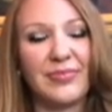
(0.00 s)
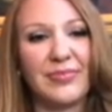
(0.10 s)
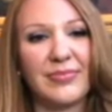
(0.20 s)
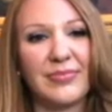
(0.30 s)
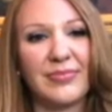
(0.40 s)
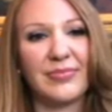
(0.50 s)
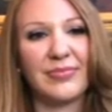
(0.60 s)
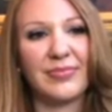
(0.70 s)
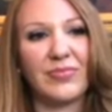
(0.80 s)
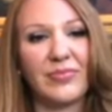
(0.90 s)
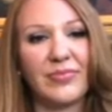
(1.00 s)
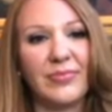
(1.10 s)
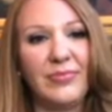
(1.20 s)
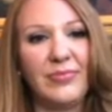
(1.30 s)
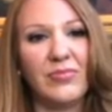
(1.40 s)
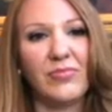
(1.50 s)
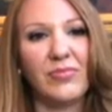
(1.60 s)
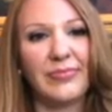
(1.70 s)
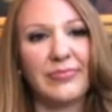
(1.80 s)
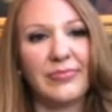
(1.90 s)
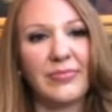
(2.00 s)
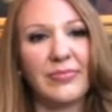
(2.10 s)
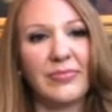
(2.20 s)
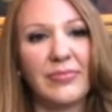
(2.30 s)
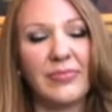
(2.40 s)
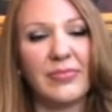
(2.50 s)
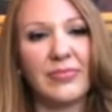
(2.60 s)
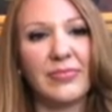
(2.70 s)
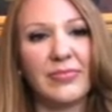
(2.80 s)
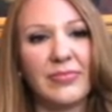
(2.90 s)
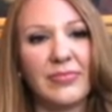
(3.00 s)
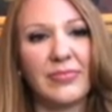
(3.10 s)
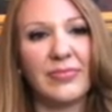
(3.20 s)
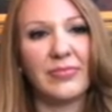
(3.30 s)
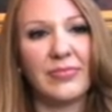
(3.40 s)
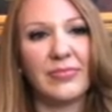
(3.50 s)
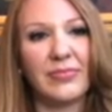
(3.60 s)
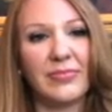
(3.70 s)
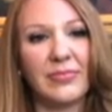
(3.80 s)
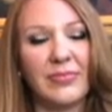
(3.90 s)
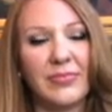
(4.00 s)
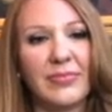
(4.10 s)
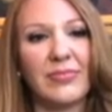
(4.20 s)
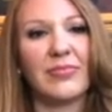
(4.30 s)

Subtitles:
This person isn't speaking.